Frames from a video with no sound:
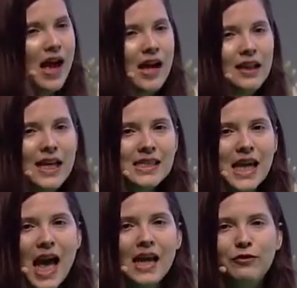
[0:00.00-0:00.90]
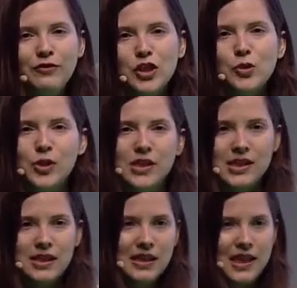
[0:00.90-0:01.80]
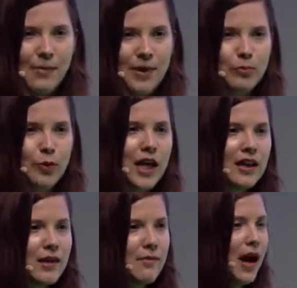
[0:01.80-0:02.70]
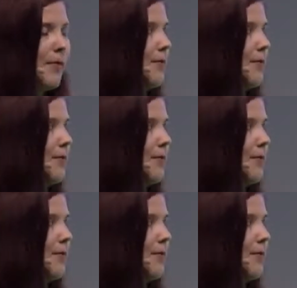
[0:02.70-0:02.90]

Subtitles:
let's add visuals into them and break them up